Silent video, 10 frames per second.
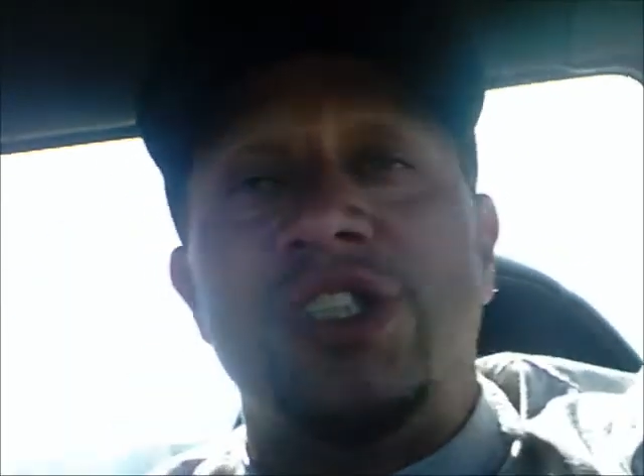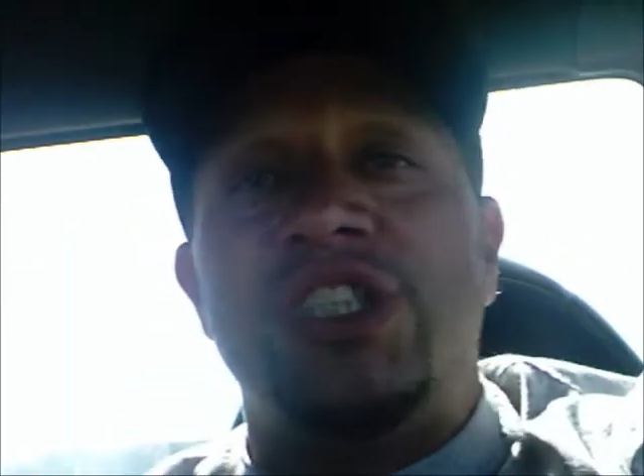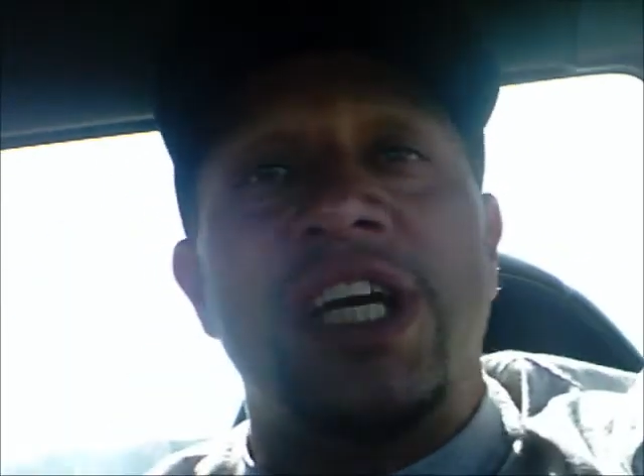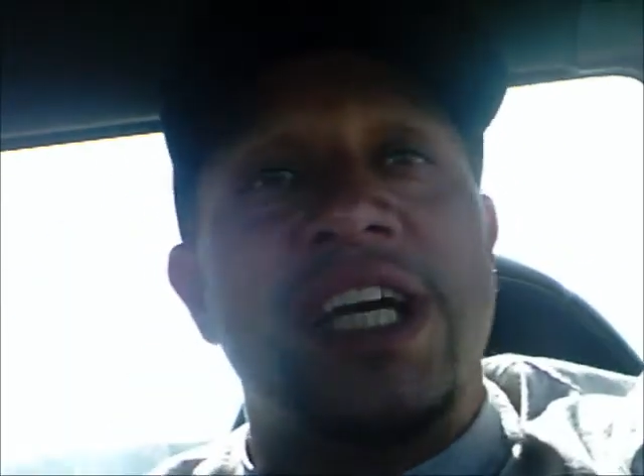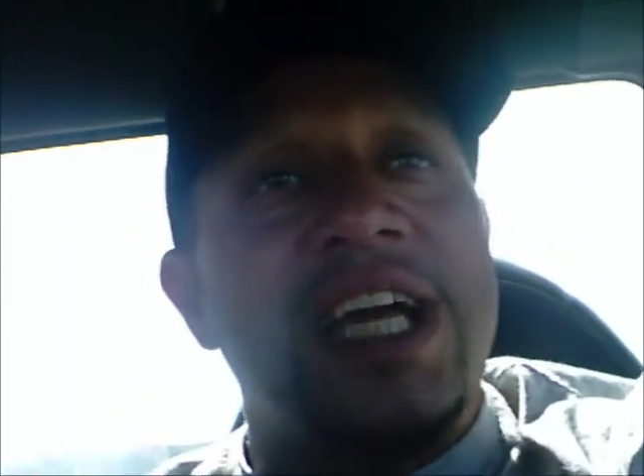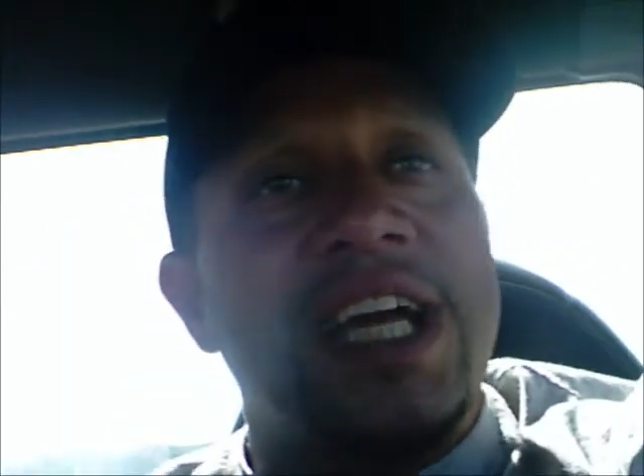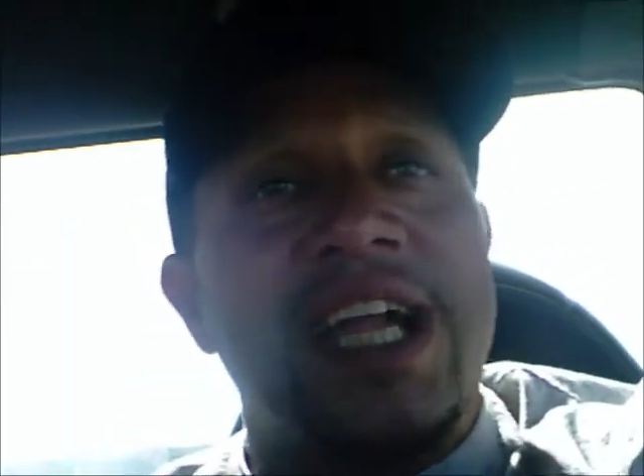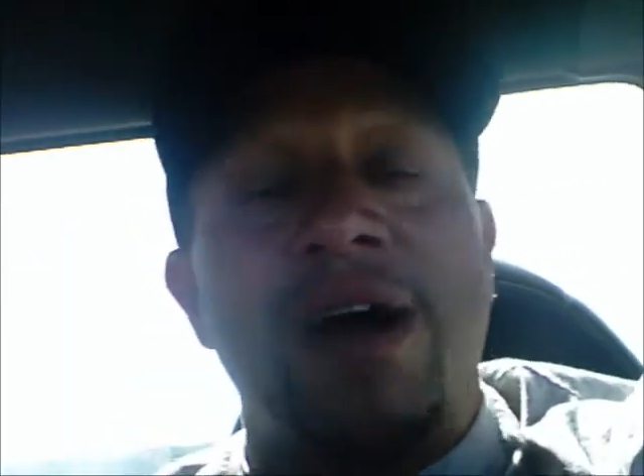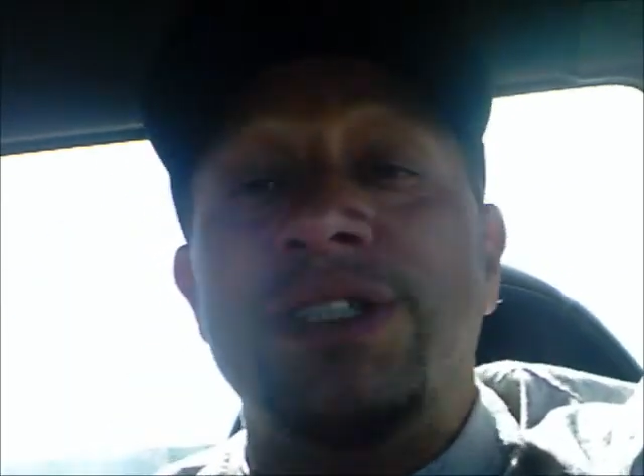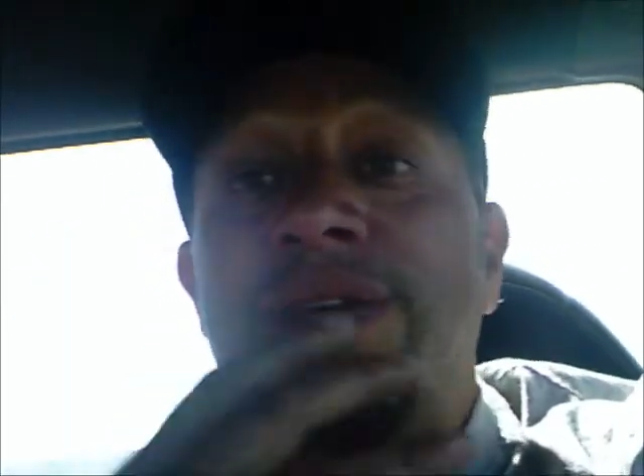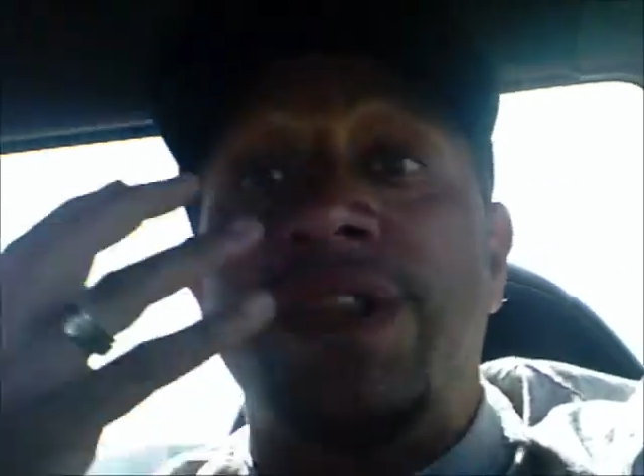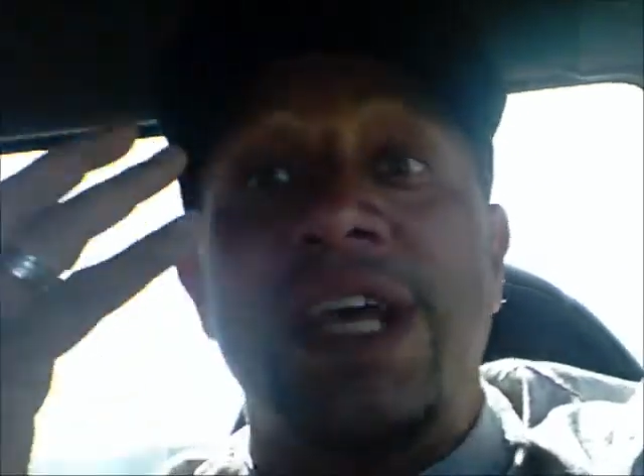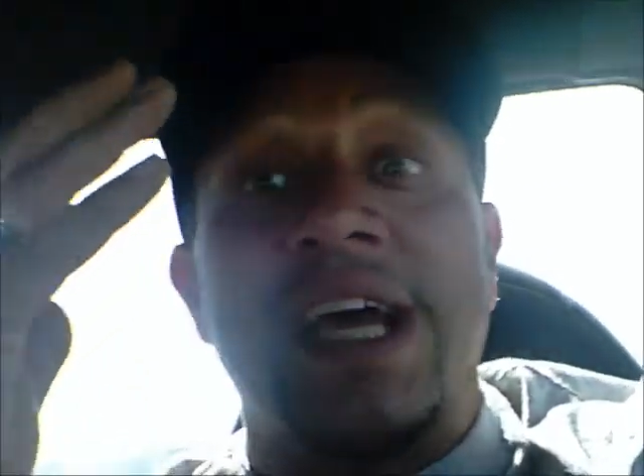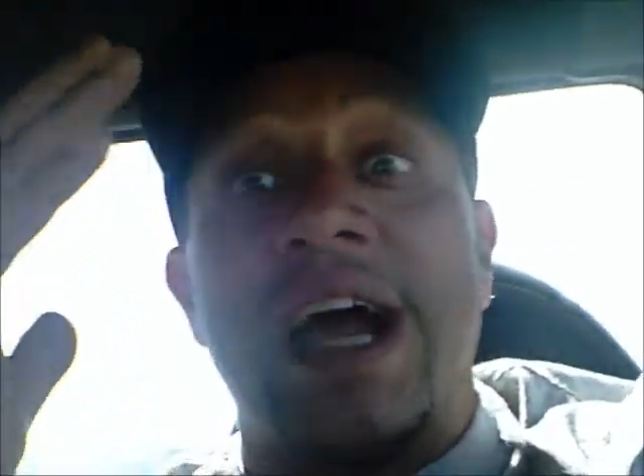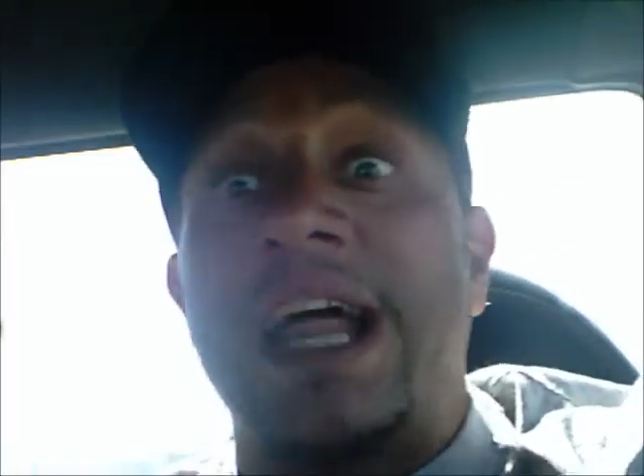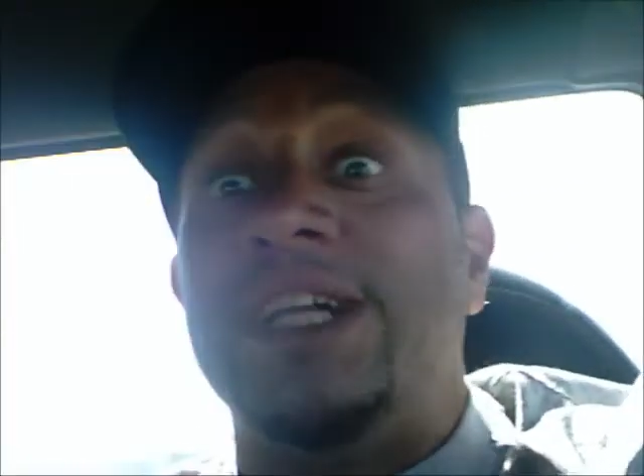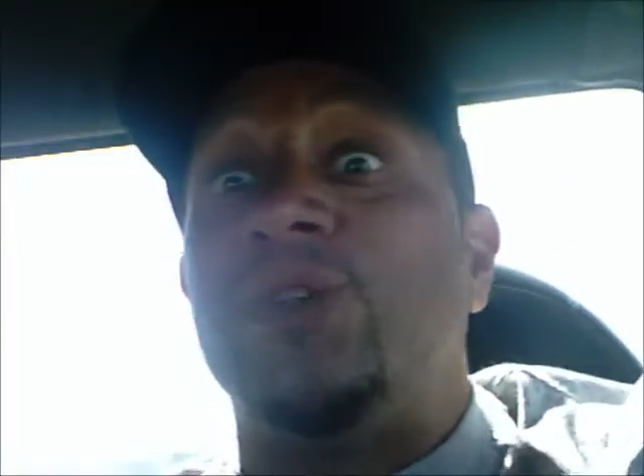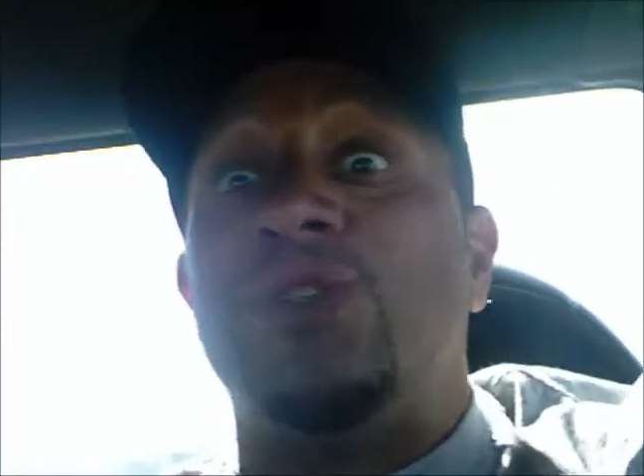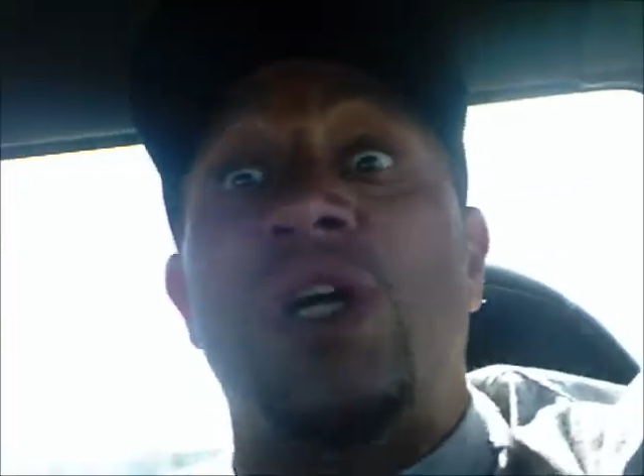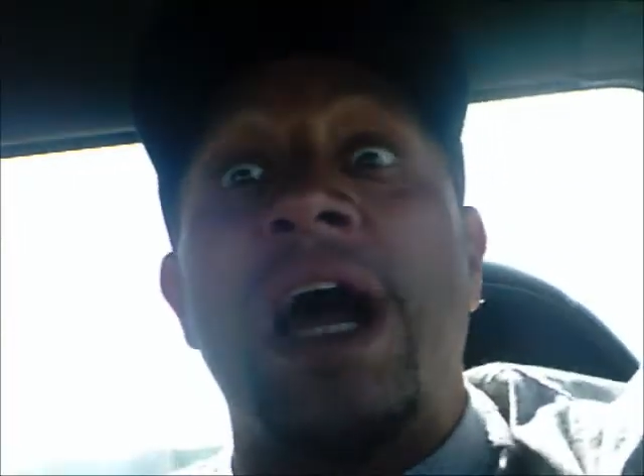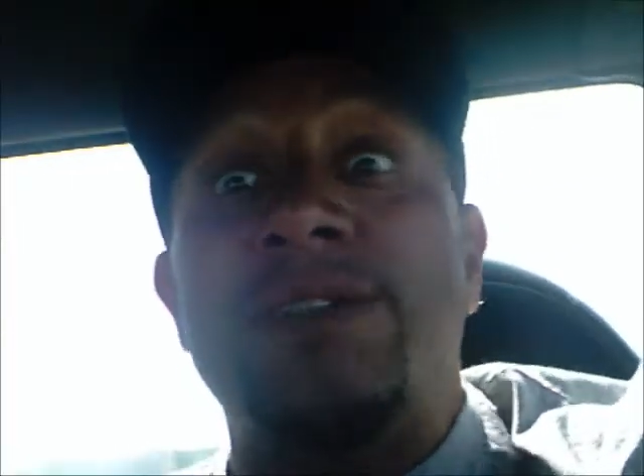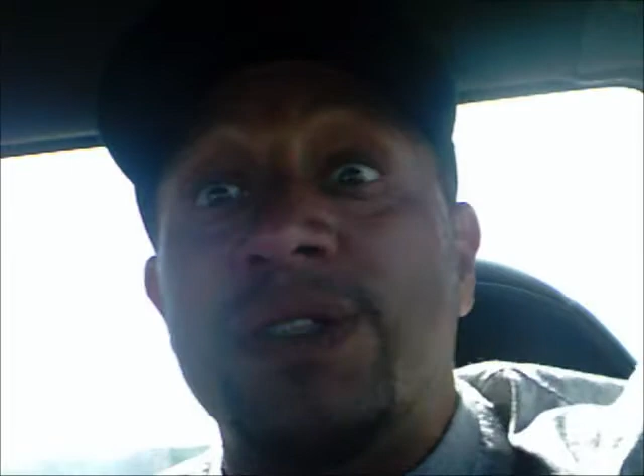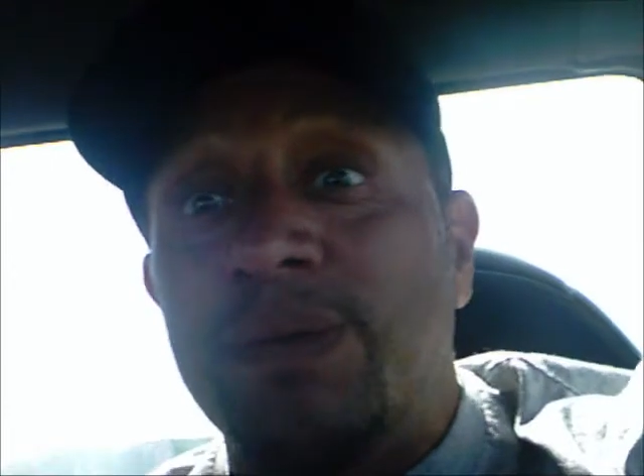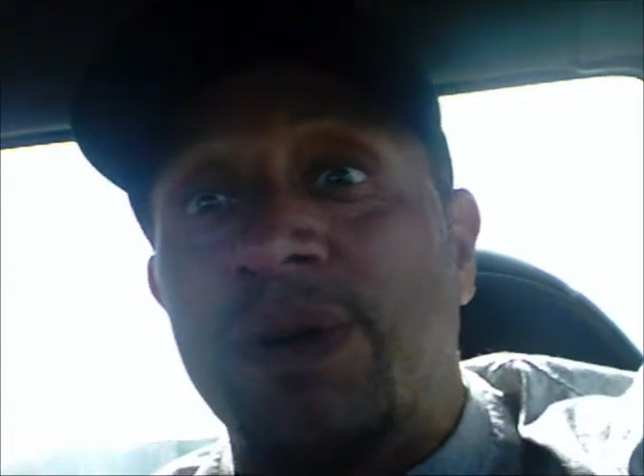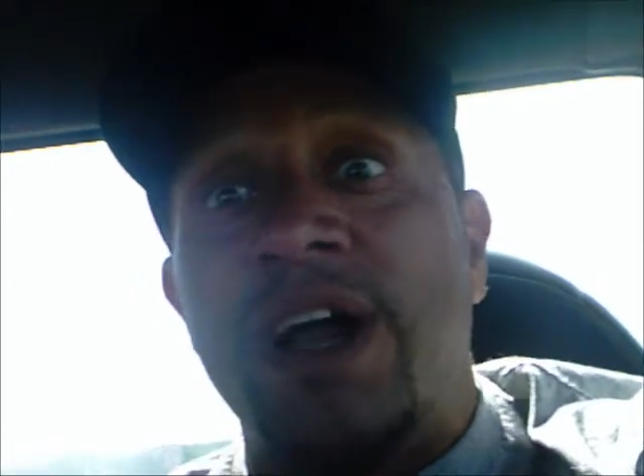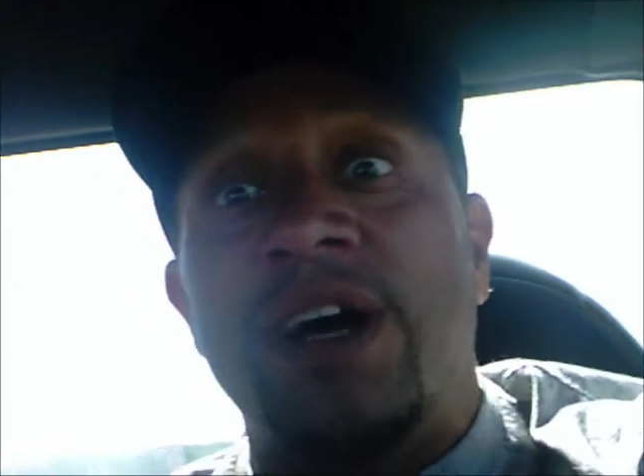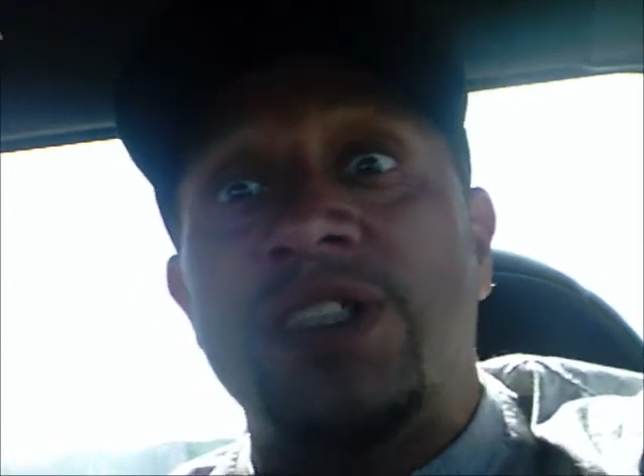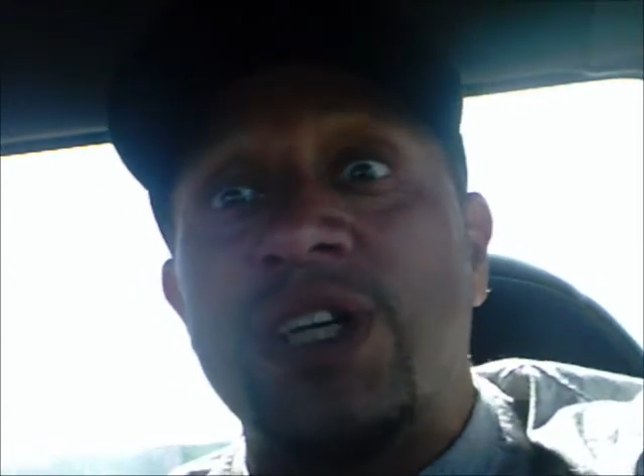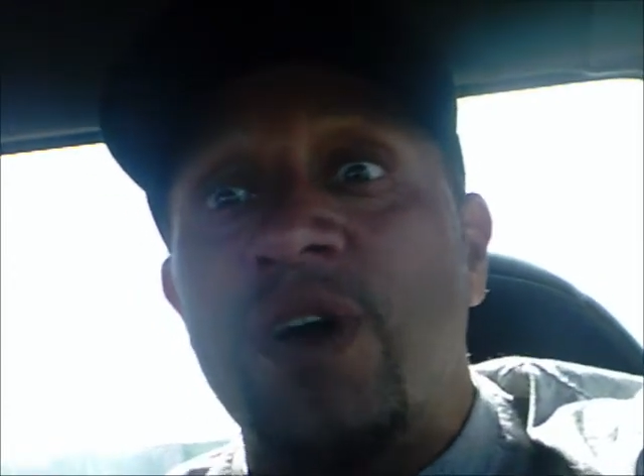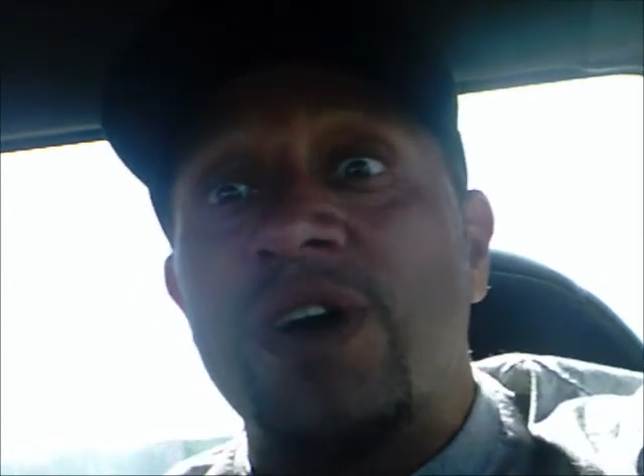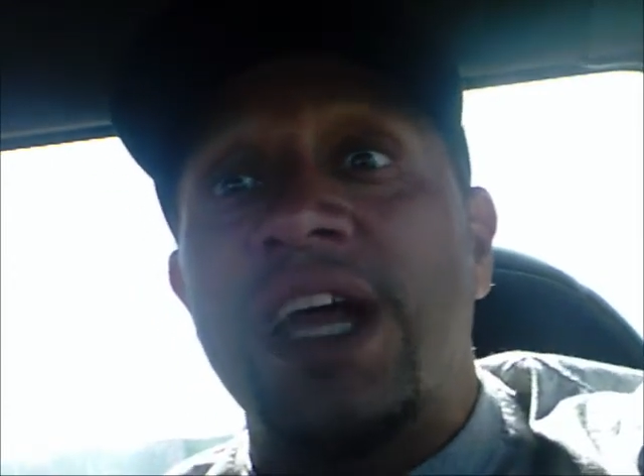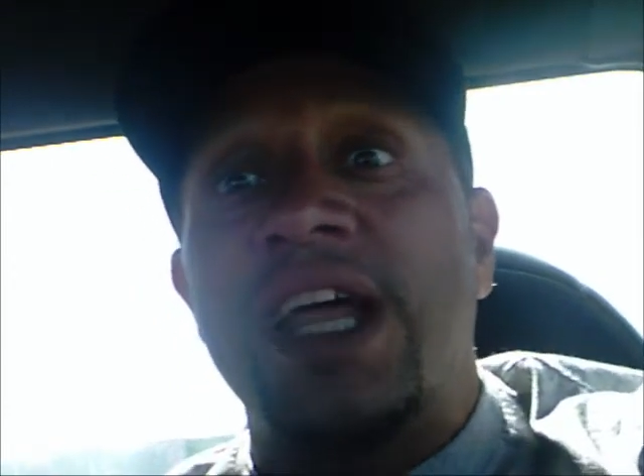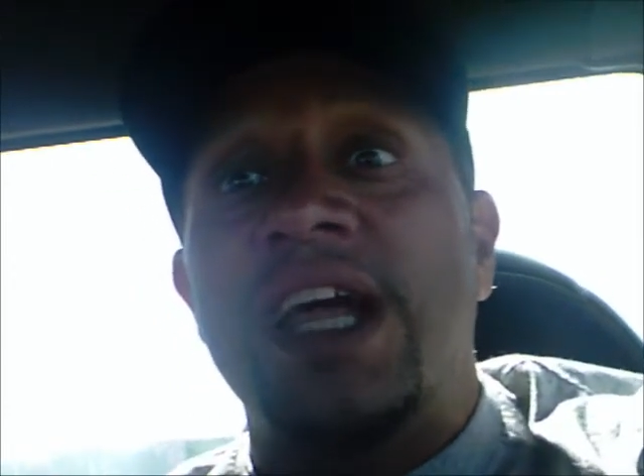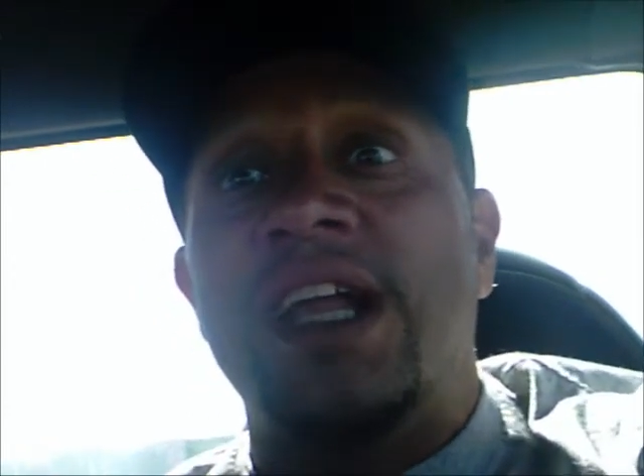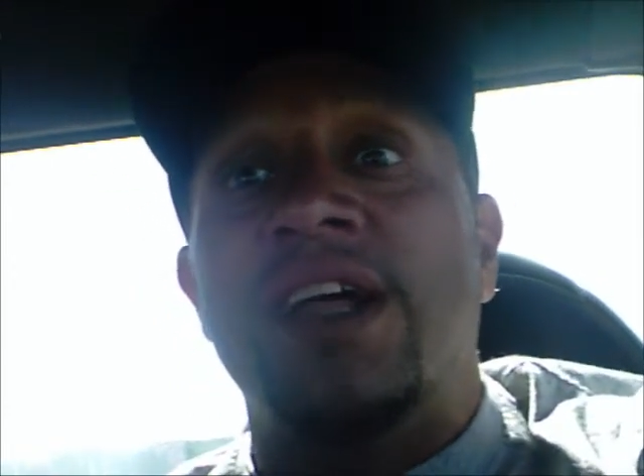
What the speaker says: chicken. I was even thinking I got to go drive somewhere else to go get it,